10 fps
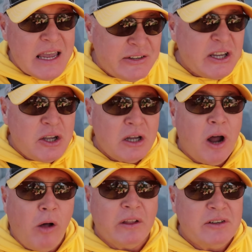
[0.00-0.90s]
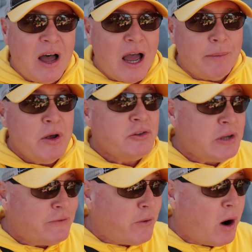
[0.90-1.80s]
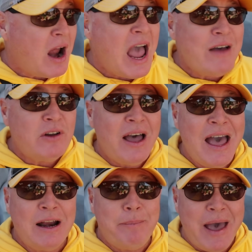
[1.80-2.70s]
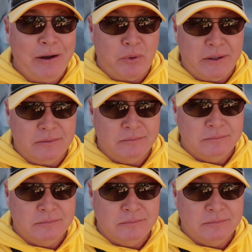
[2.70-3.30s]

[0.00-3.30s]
Is it good all the time? So far, I have not had a bad one.